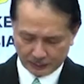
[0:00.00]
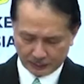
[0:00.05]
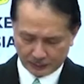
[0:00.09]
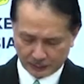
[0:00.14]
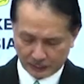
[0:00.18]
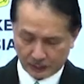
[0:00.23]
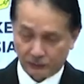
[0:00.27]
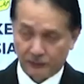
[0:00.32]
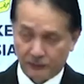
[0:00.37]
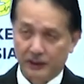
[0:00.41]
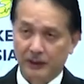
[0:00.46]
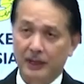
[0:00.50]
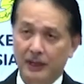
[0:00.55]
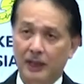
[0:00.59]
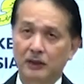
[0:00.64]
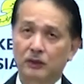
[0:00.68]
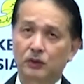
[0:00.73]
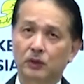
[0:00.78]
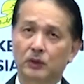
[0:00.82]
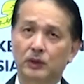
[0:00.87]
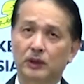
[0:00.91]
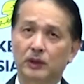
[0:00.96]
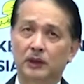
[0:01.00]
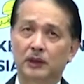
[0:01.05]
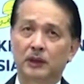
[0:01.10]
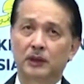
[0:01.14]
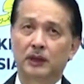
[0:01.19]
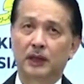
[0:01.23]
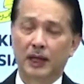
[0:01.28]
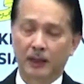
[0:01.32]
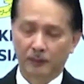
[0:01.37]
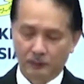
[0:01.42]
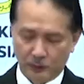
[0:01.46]
With regards to the
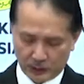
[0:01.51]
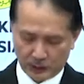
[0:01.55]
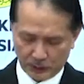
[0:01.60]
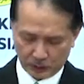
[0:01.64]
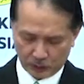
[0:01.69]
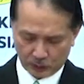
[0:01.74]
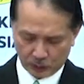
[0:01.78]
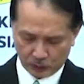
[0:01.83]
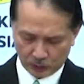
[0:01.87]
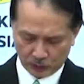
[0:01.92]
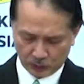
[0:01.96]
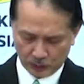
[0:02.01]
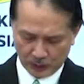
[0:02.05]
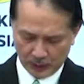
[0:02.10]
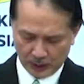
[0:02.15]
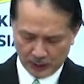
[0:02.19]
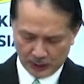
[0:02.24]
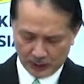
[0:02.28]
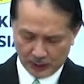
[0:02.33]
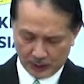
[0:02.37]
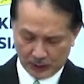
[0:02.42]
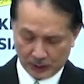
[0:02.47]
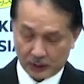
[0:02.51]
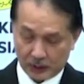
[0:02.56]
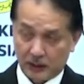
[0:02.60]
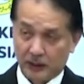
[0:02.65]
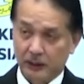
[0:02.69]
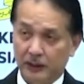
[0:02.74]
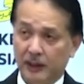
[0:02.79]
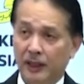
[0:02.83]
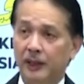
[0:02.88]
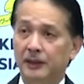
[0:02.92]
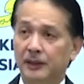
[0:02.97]
MCO,
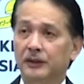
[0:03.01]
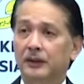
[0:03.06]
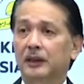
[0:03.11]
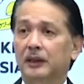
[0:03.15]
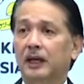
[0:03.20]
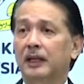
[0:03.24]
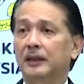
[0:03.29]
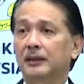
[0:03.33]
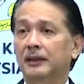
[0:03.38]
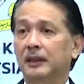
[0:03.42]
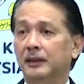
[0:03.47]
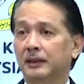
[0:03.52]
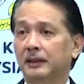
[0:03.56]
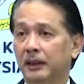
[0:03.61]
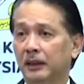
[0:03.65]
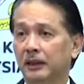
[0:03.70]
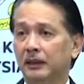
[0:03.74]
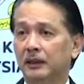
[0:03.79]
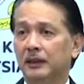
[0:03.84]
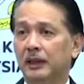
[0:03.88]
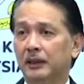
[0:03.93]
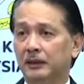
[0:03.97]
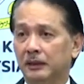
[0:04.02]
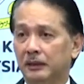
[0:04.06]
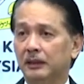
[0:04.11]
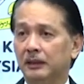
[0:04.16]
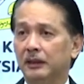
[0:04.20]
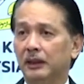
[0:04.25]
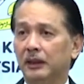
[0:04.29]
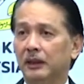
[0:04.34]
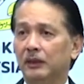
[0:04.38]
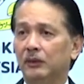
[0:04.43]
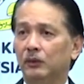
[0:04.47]
yes, as I said
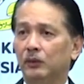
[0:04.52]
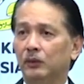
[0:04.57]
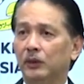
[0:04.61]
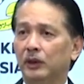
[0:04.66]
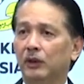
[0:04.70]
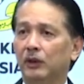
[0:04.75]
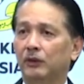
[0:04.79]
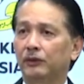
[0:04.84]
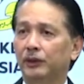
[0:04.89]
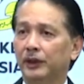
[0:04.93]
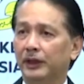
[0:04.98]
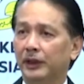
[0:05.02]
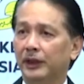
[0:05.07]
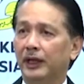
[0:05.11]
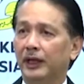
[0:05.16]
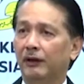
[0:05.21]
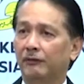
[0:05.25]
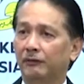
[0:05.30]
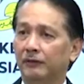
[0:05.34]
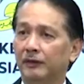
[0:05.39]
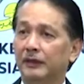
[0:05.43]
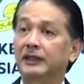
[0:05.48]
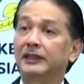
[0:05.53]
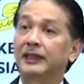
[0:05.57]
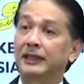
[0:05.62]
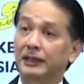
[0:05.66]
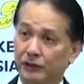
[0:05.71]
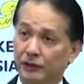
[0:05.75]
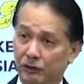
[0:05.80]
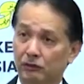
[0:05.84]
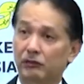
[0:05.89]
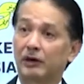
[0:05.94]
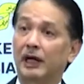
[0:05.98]
yesterday, we already have
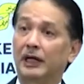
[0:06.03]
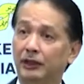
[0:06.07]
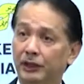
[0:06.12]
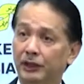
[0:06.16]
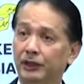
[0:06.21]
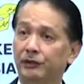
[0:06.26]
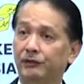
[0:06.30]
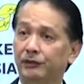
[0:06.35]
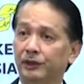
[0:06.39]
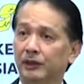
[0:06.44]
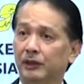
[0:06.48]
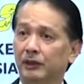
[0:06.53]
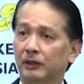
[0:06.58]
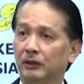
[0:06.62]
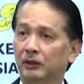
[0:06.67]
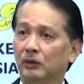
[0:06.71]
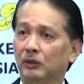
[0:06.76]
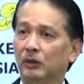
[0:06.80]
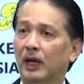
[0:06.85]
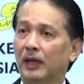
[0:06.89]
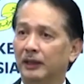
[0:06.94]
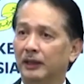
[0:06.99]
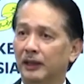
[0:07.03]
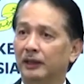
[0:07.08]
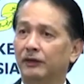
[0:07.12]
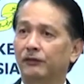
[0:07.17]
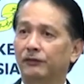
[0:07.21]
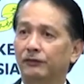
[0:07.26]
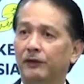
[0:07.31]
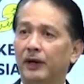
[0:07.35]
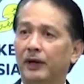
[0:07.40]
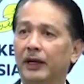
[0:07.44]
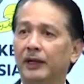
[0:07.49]
6 criteria to
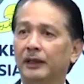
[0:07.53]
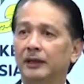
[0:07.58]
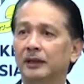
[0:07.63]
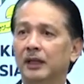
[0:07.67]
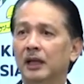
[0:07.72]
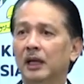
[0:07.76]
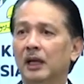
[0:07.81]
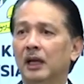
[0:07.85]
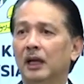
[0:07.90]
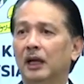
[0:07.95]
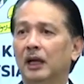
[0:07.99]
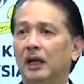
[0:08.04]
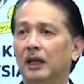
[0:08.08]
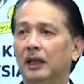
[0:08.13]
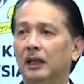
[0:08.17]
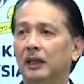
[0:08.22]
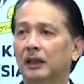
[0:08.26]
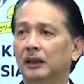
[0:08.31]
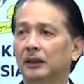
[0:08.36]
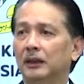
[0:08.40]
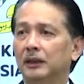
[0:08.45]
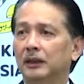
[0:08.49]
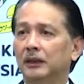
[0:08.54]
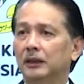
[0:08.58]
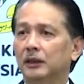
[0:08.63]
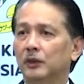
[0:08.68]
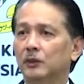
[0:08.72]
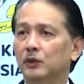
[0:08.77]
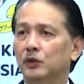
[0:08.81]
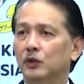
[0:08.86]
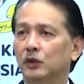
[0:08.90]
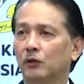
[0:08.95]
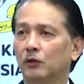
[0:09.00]
identify in
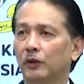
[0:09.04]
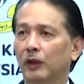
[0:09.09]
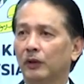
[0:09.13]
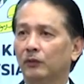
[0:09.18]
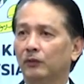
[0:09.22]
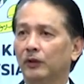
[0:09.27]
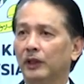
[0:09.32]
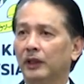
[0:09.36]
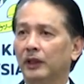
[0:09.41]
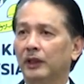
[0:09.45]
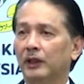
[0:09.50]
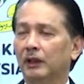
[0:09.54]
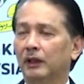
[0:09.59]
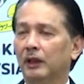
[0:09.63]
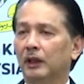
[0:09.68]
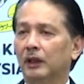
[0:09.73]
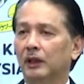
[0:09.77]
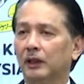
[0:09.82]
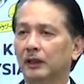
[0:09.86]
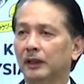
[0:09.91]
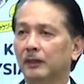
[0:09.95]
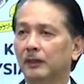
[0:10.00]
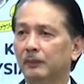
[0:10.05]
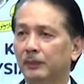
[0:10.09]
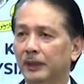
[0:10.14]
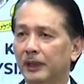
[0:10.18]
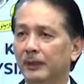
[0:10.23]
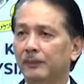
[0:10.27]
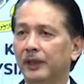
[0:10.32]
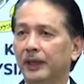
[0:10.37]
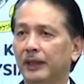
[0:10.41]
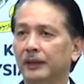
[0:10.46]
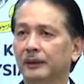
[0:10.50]
terms of when we
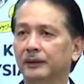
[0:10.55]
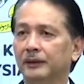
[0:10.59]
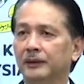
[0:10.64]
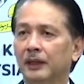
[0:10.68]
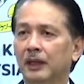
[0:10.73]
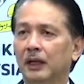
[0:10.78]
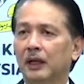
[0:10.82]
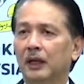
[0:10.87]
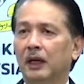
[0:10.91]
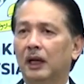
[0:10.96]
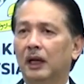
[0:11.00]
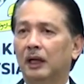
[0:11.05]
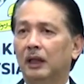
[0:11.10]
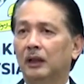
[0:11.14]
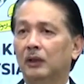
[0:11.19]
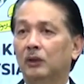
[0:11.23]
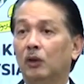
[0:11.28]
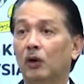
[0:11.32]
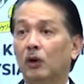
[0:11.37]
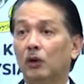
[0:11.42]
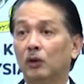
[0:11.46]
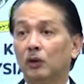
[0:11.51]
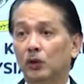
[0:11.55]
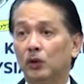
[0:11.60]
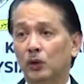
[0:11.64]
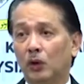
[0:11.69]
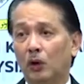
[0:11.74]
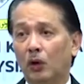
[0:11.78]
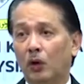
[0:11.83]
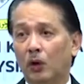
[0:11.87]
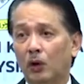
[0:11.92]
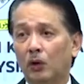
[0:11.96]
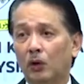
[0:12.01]
implement,
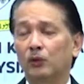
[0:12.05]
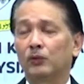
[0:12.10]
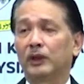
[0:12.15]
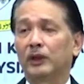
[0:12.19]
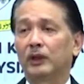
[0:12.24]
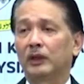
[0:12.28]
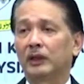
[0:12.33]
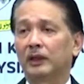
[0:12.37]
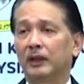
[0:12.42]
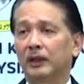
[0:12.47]
we